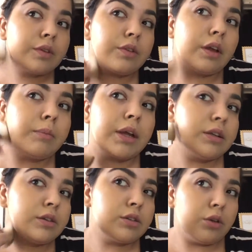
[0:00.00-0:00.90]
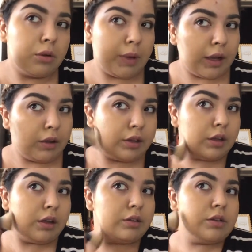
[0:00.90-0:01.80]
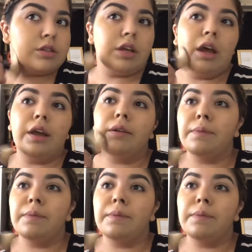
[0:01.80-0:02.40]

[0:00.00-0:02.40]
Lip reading: So I might just go back on the other side.